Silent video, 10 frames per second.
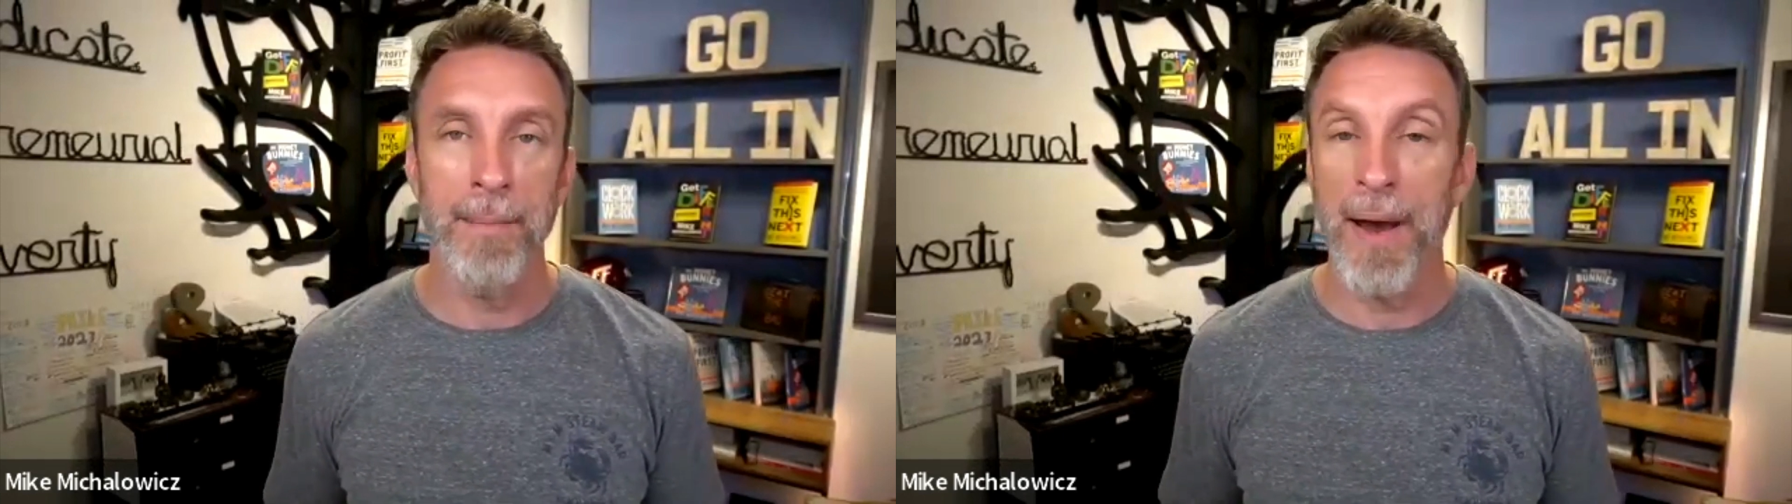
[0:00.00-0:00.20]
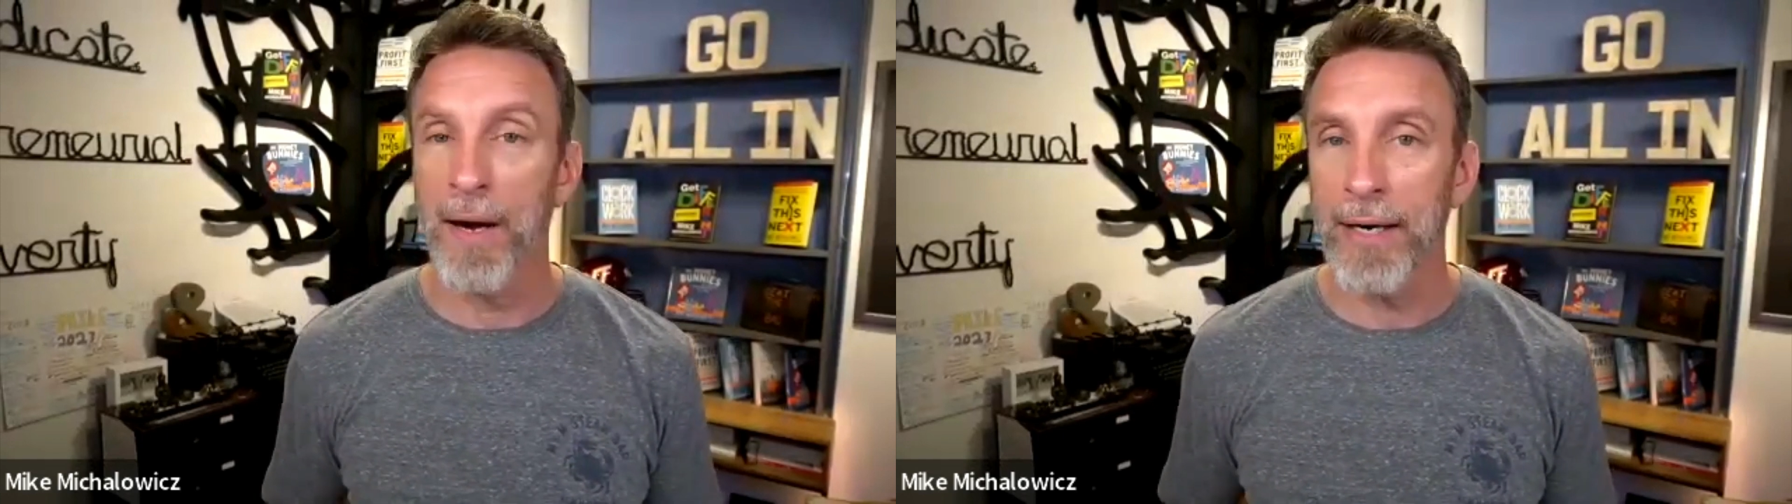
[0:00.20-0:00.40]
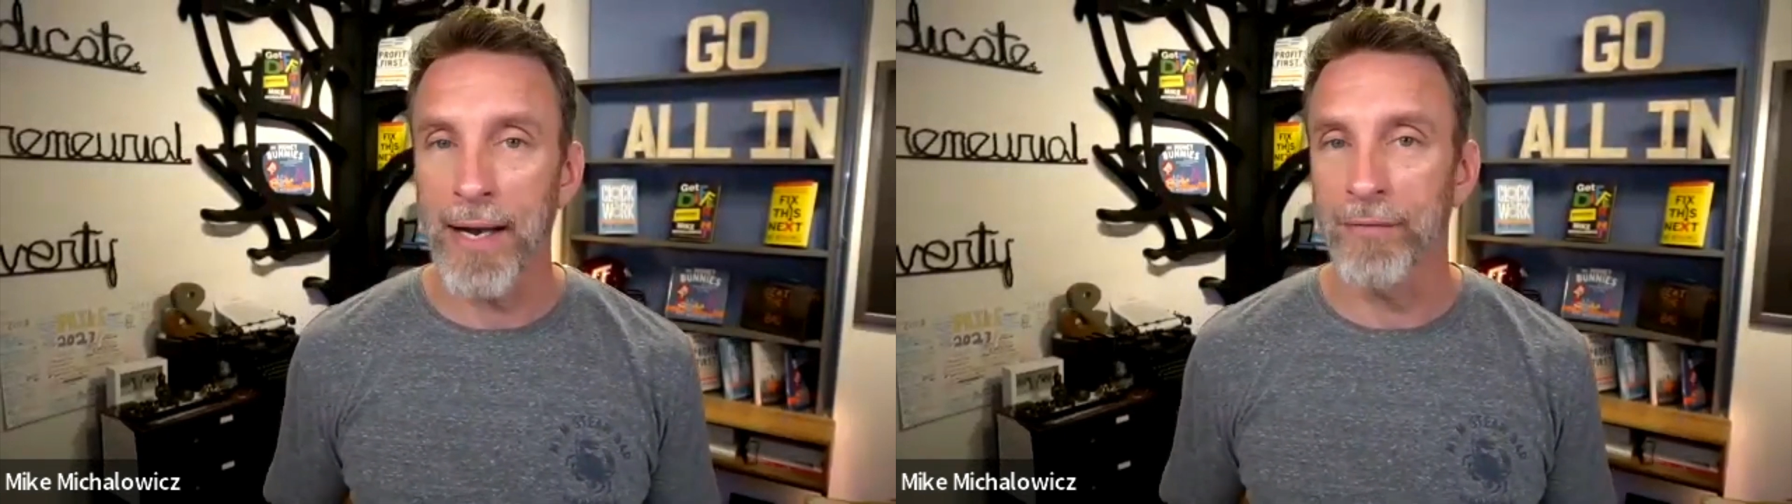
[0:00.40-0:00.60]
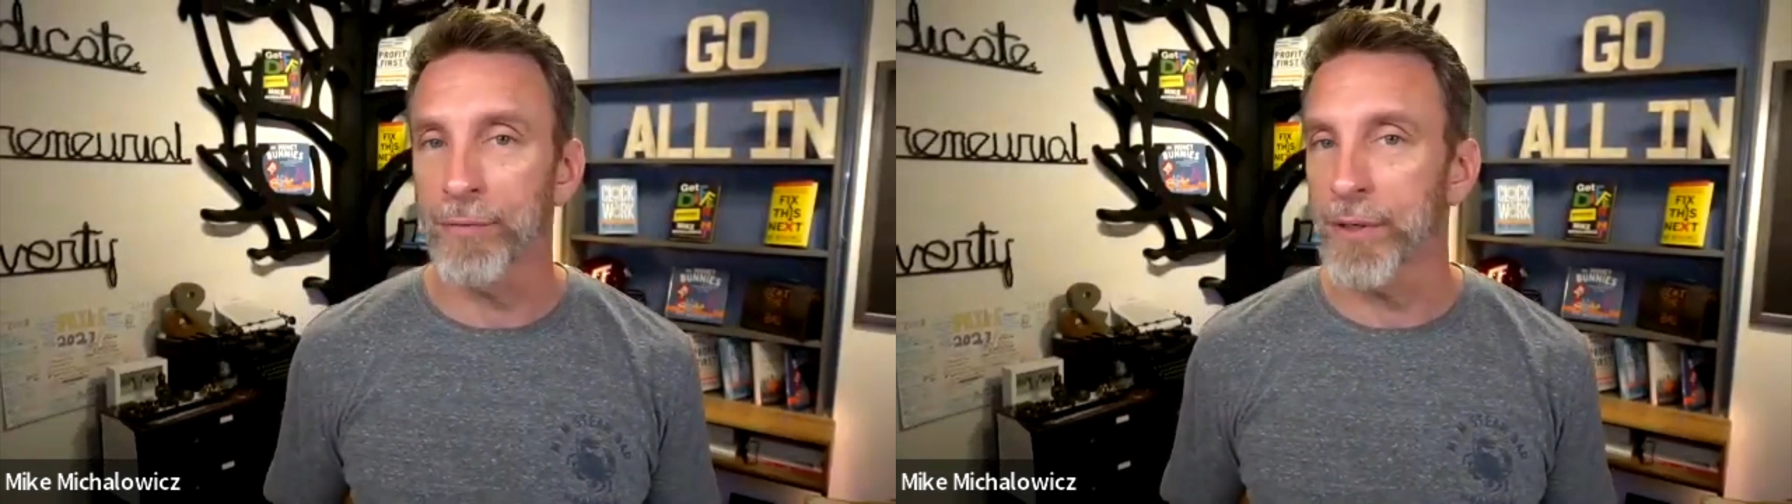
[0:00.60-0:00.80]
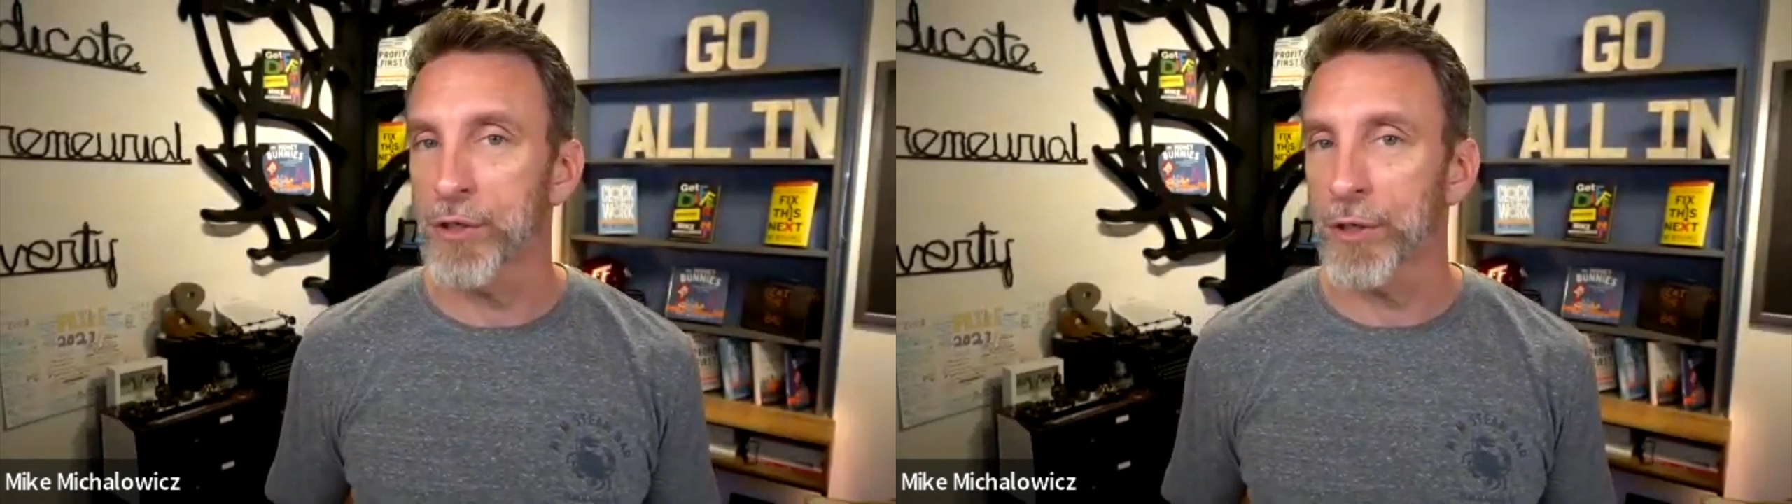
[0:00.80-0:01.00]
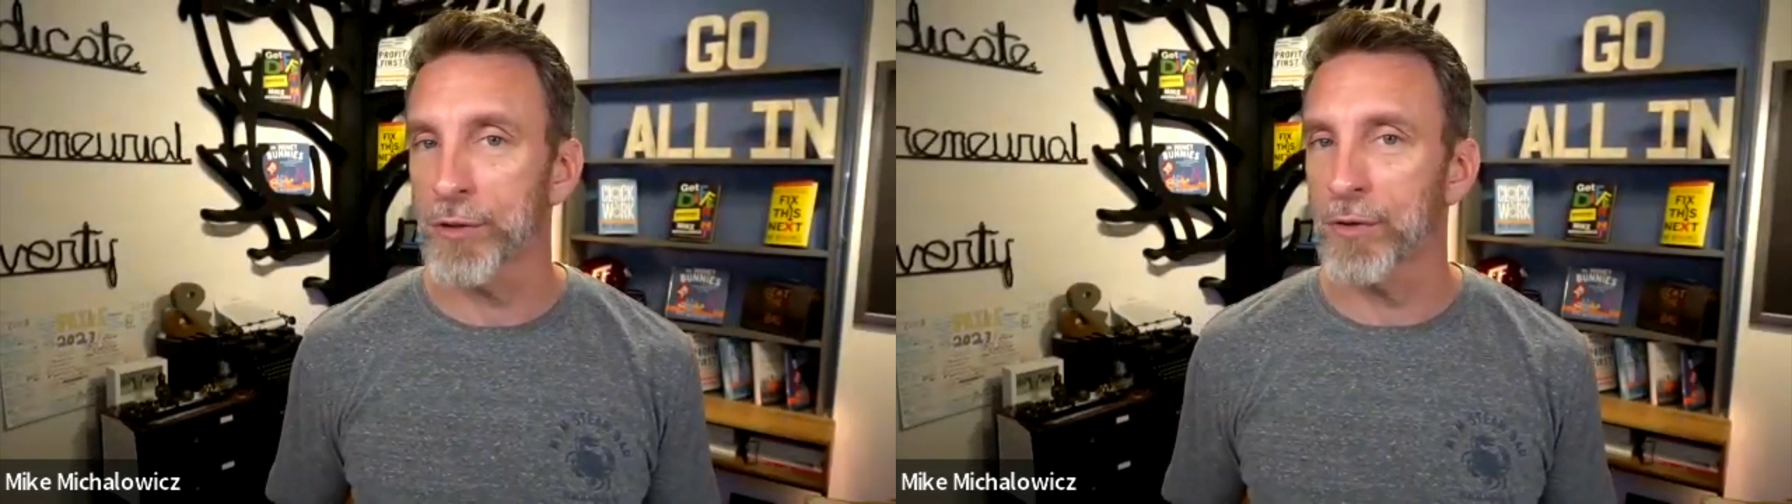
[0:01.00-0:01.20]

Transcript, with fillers: married. I have three children.